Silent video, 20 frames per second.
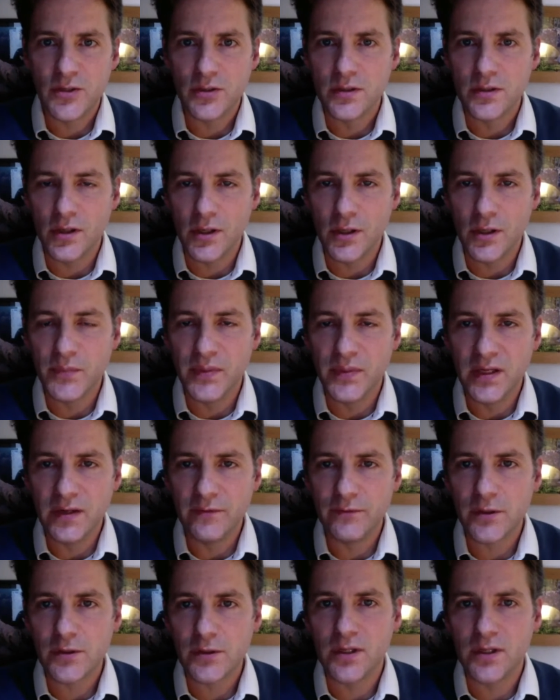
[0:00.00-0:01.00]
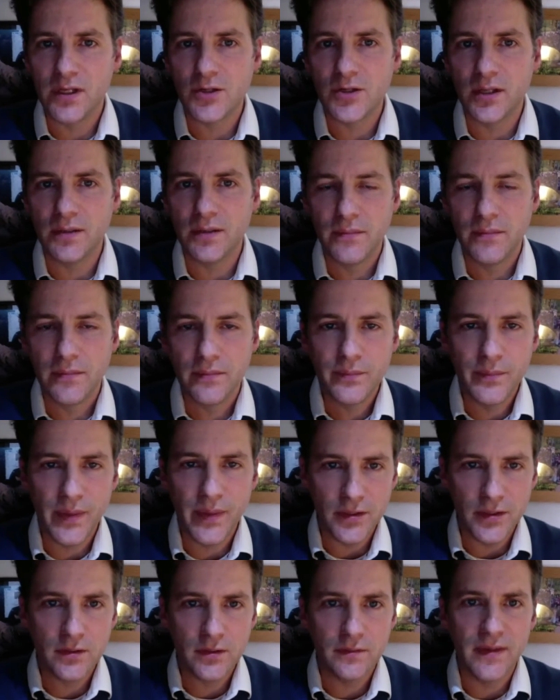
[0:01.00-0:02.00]
to open infrastructure
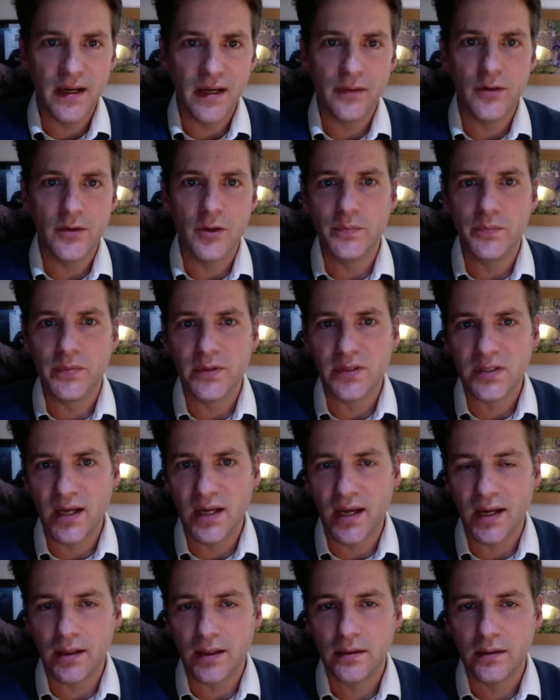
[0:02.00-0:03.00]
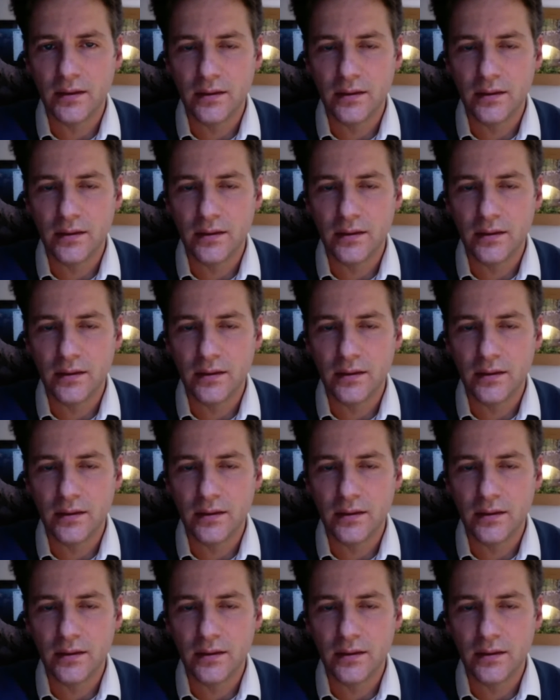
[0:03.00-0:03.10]
based around OpenStack.